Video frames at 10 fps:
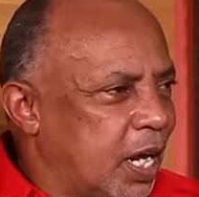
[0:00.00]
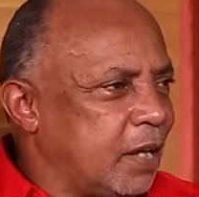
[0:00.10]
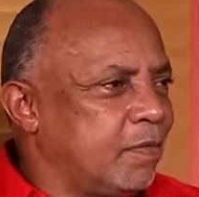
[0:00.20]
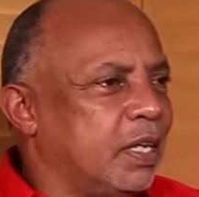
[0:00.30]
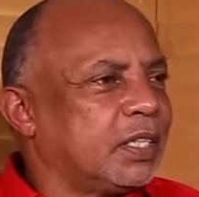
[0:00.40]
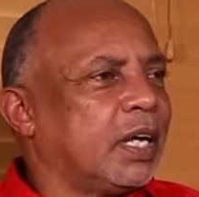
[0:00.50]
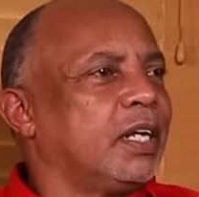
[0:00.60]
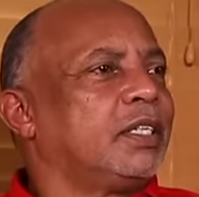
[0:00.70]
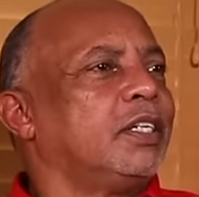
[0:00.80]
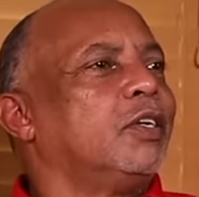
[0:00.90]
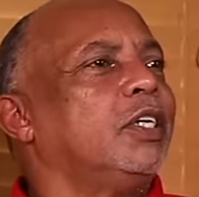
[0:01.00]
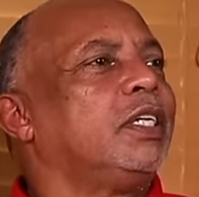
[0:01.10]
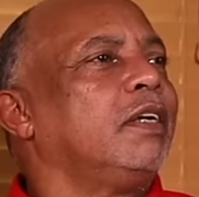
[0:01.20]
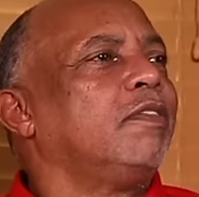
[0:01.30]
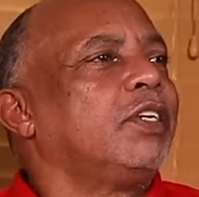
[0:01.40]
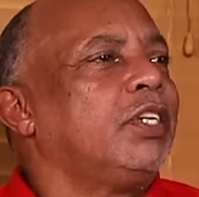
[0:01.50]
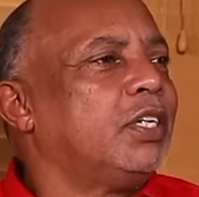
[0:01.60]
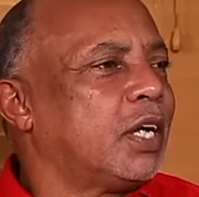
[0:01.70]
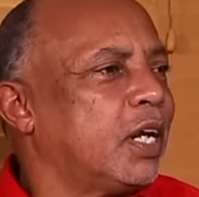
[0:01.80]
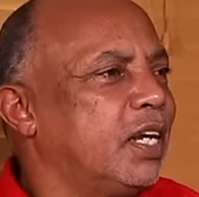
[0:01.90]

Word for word: like Bass Odyssey. The only thing to change are